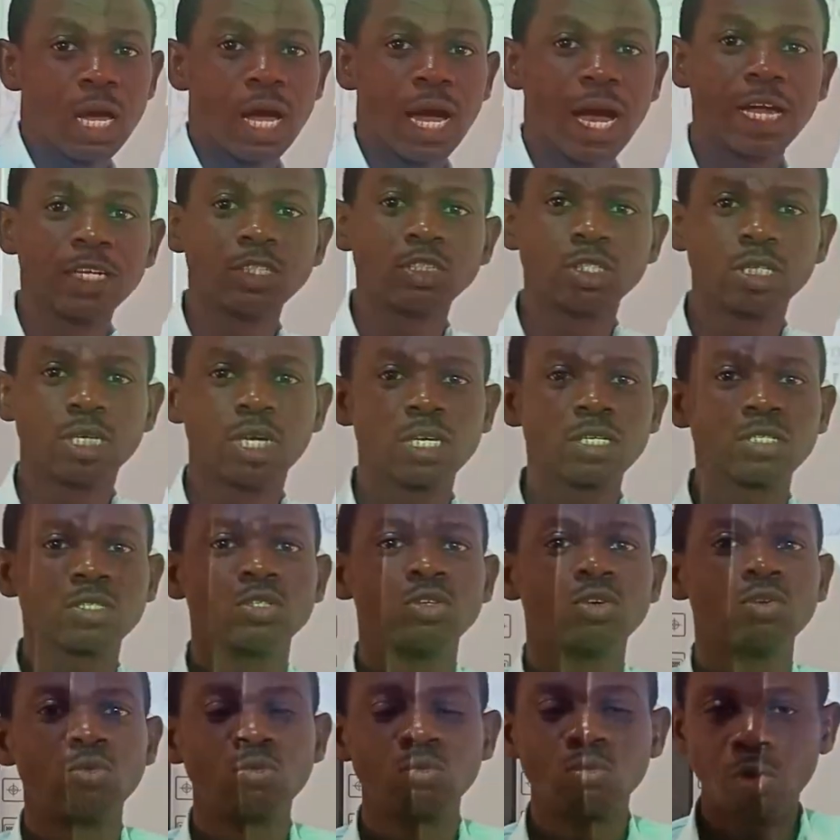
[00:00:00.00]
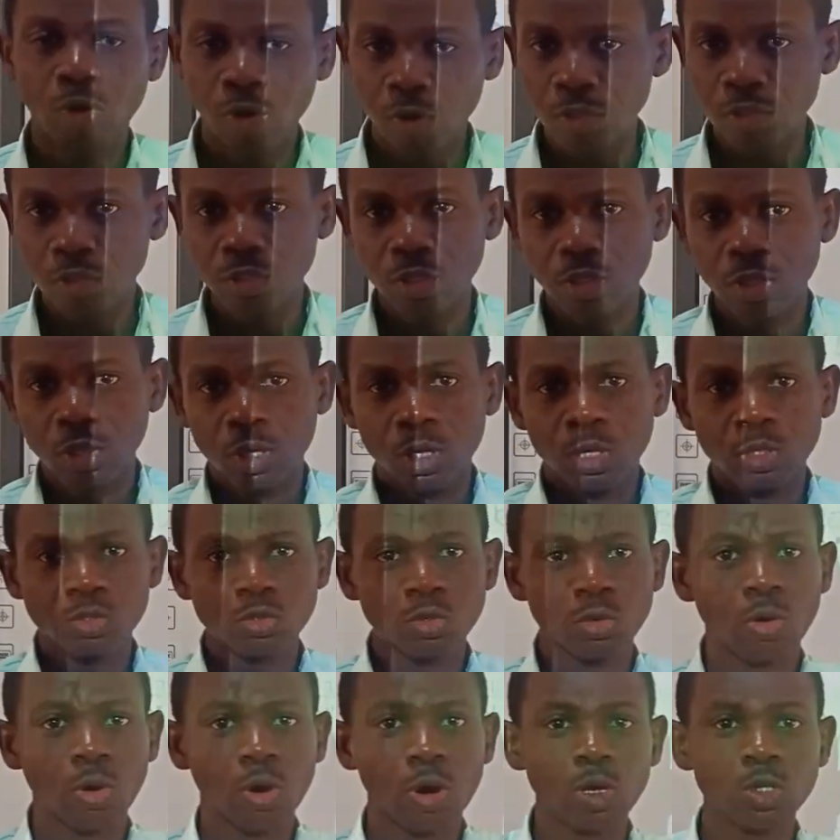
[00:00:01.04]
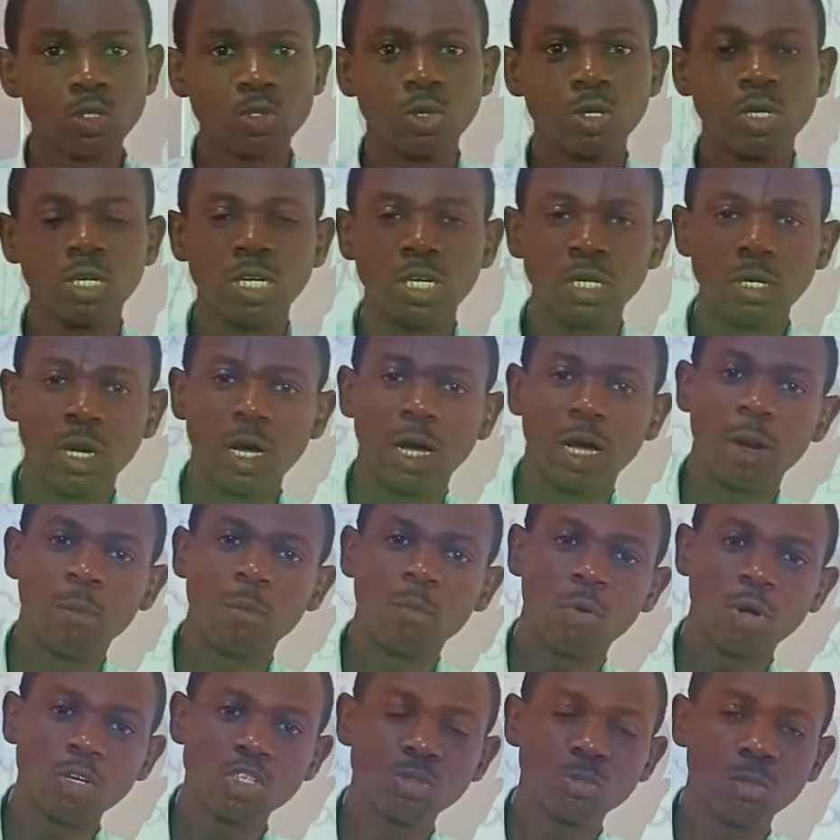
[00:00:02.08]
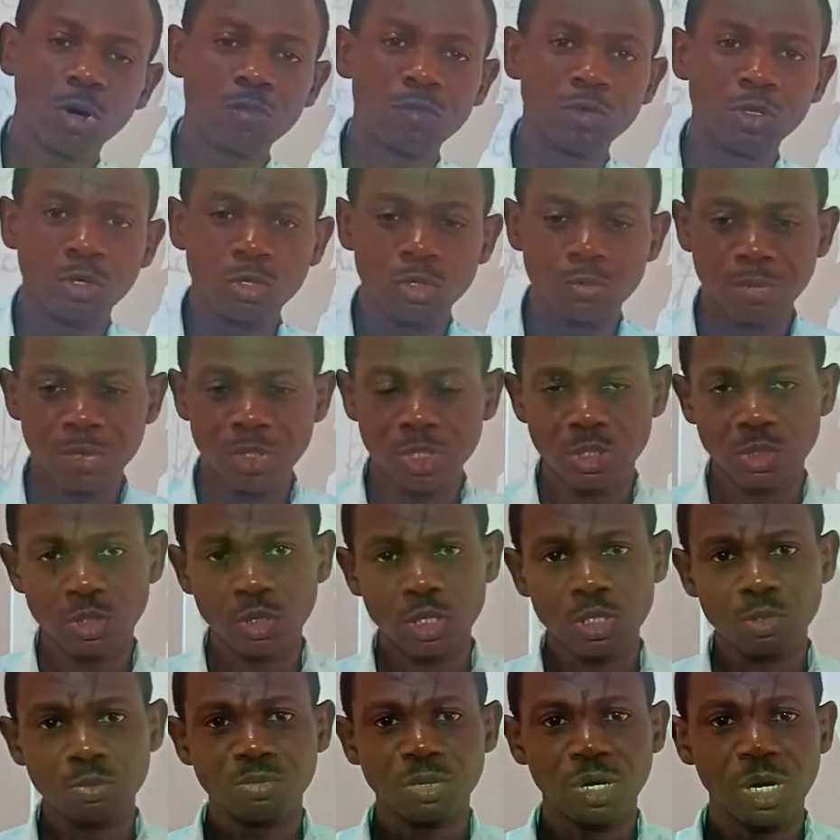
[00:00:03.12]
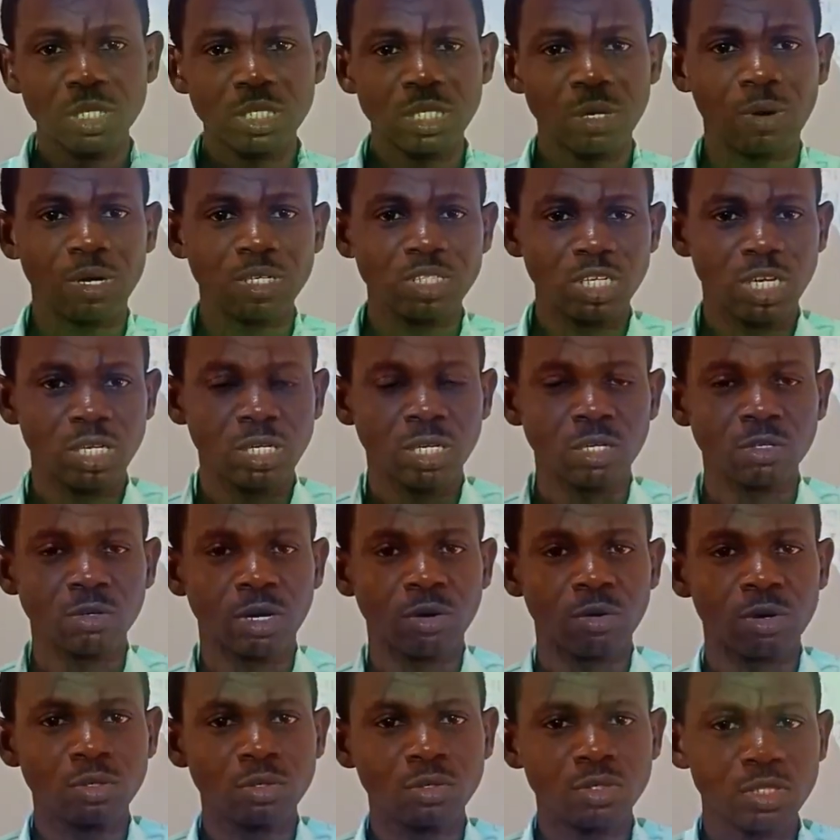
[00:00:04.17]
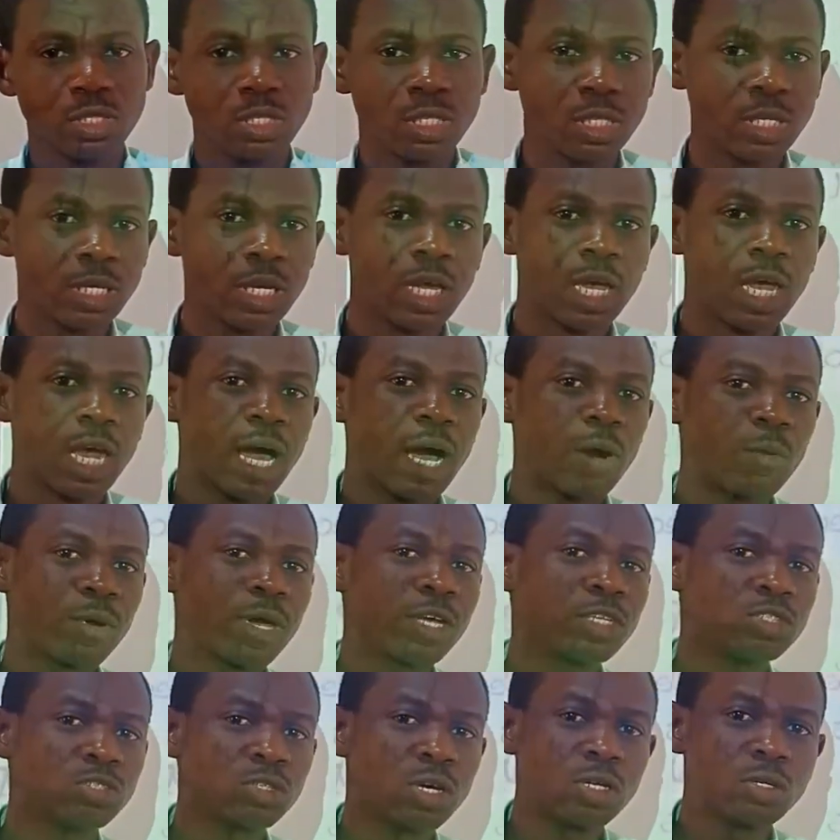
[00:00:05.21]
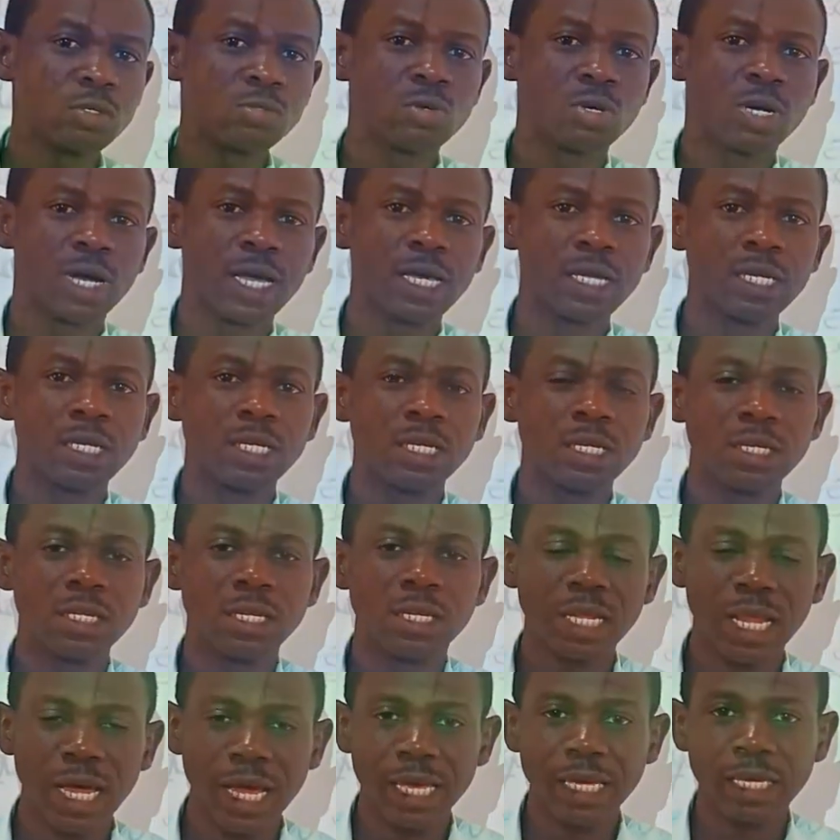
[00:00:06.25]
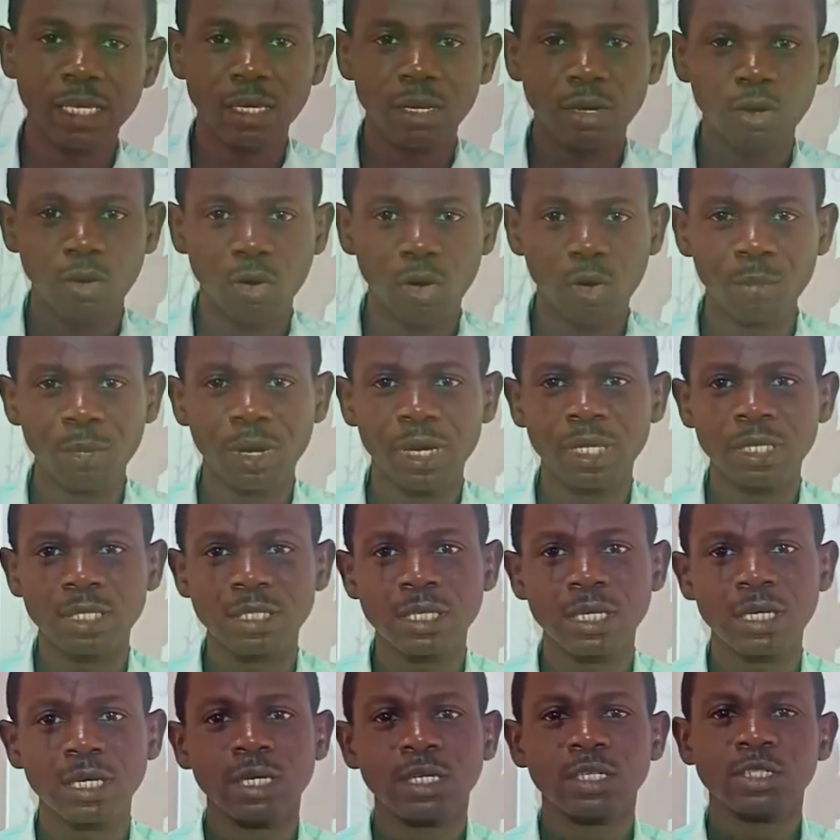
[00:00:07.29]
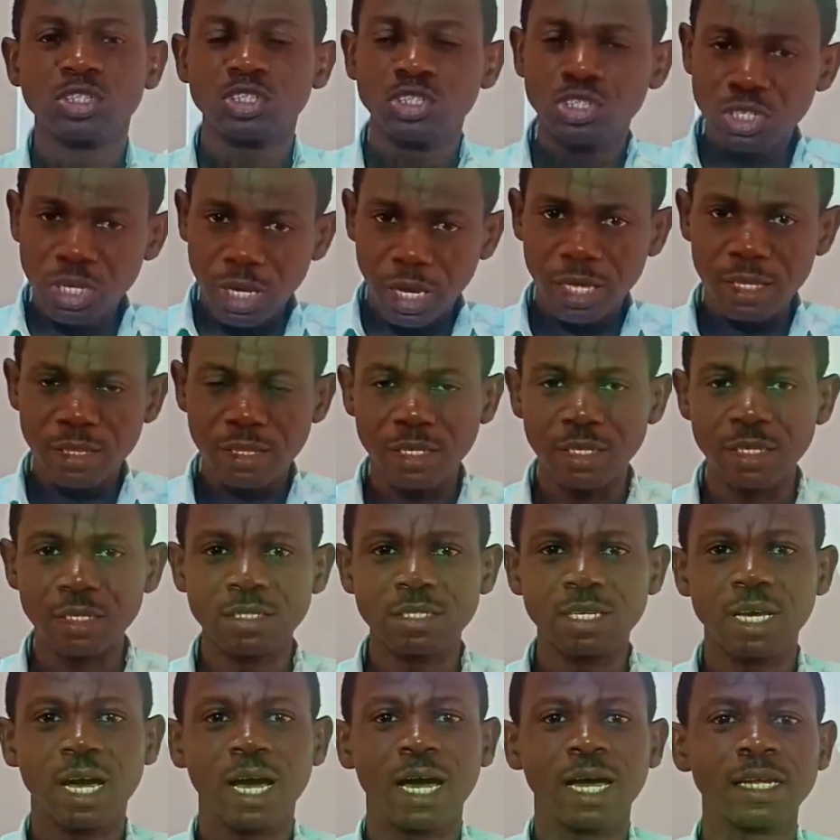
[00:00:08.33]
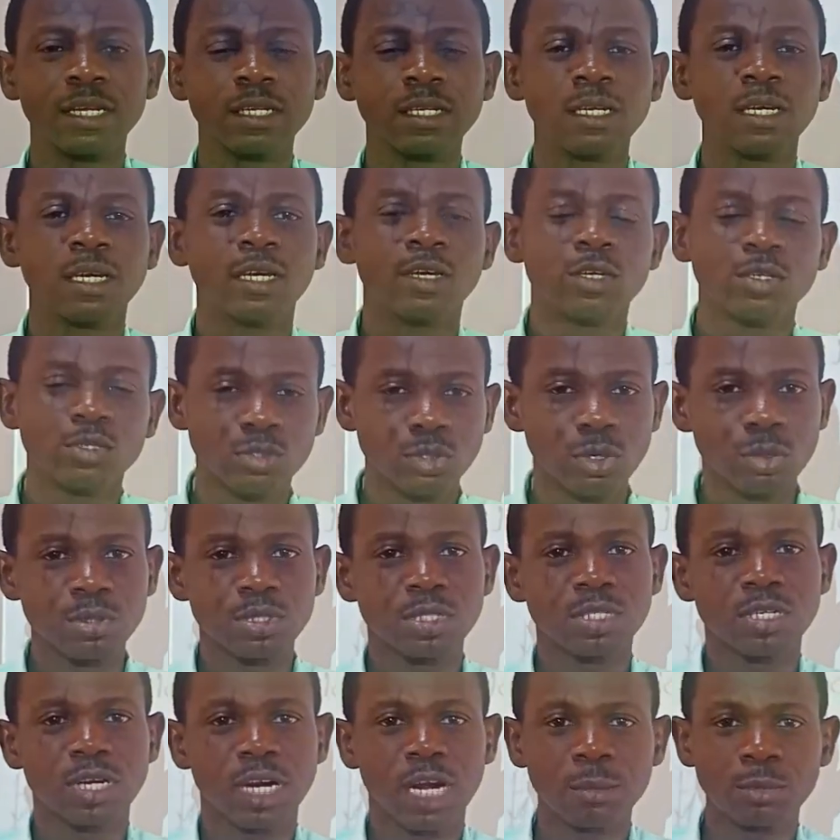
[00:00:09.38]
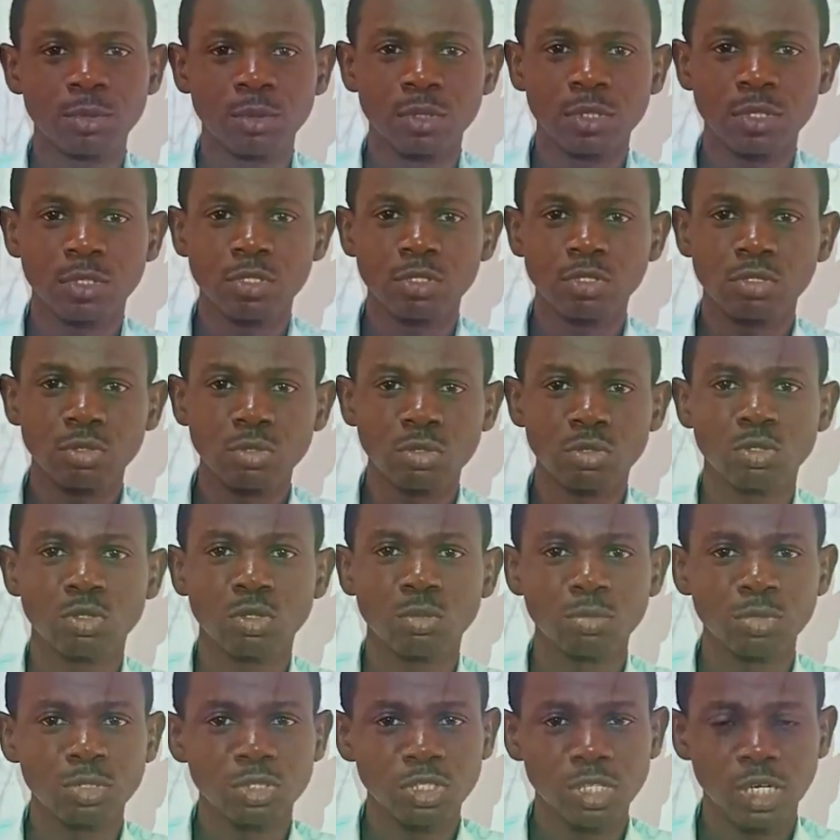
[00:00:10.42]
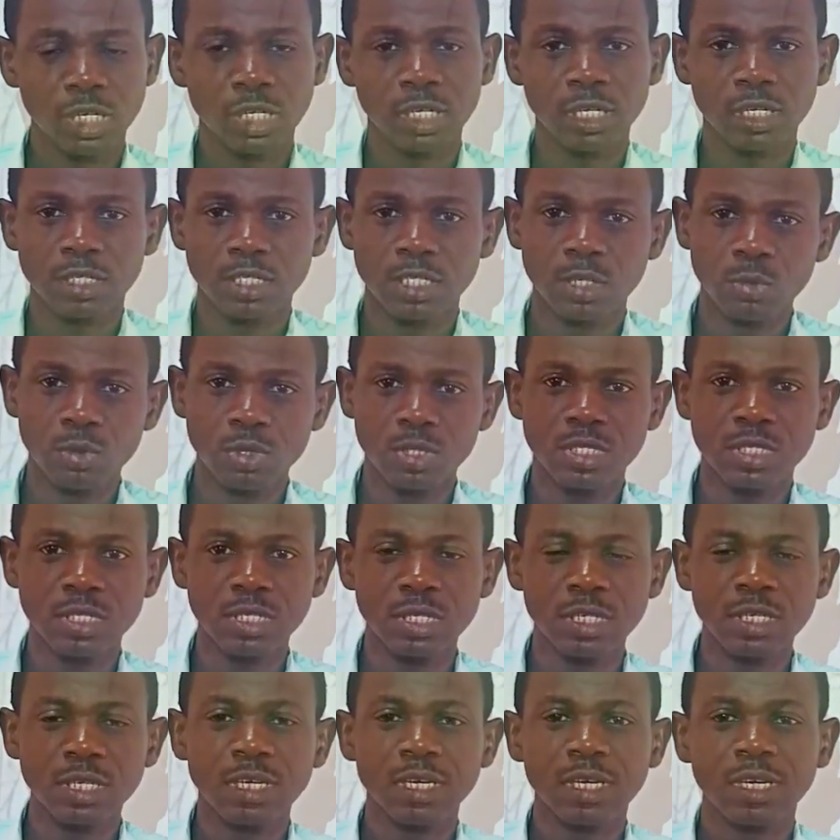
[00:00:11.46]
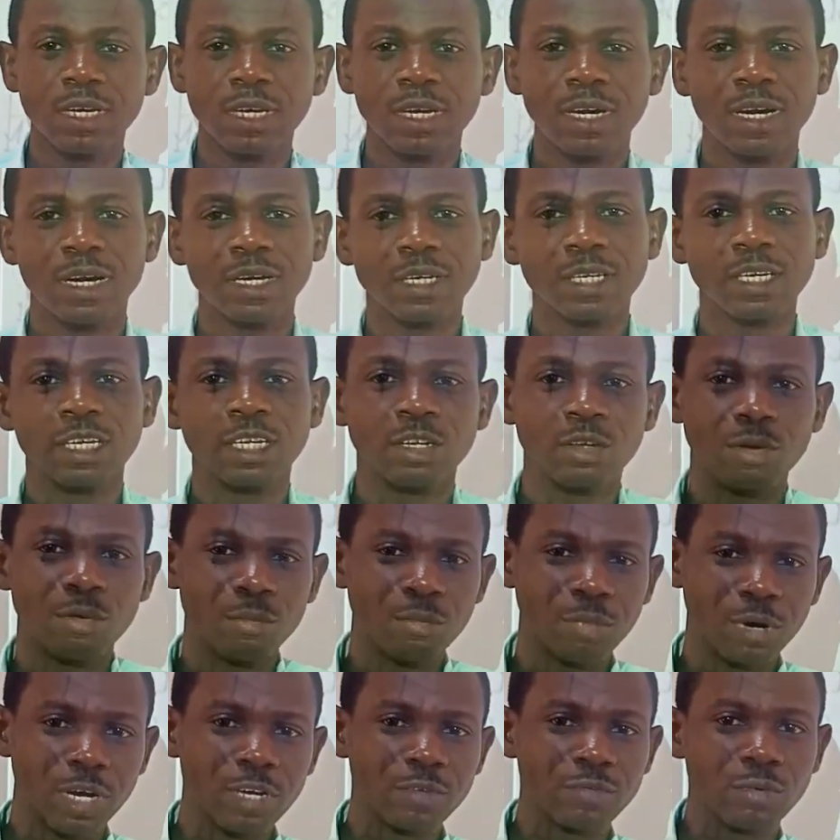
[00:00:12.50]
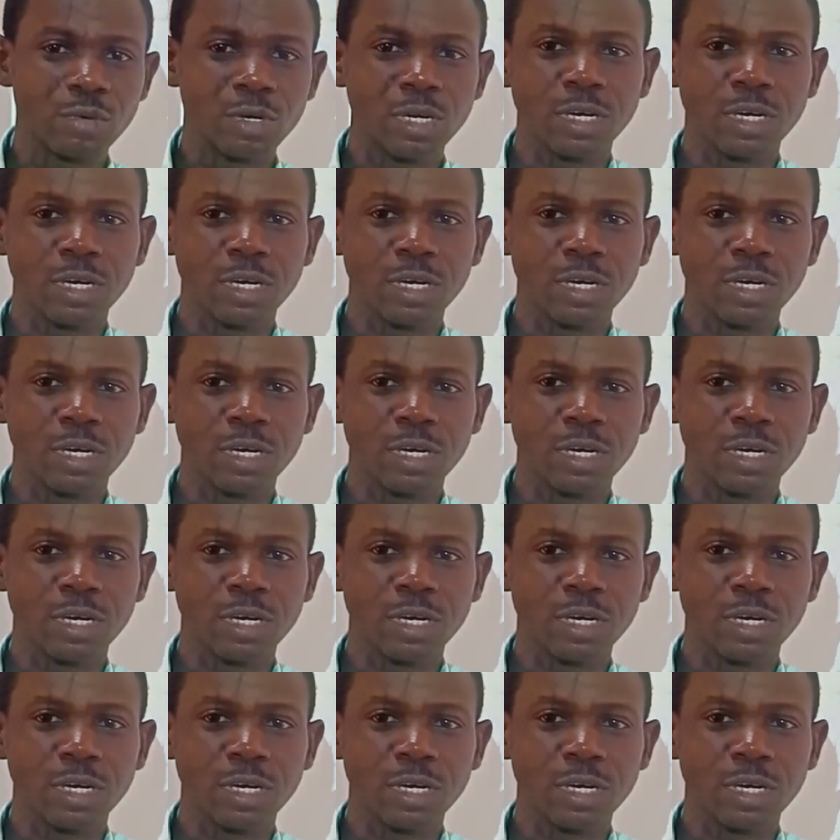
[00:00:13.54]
And in case you want to also watch more videos, please just browse our channel. You are going to see, and we enjoy you to kindly like, comment, share this, and subscribe to this YouTube channel. Till we see again. Bye for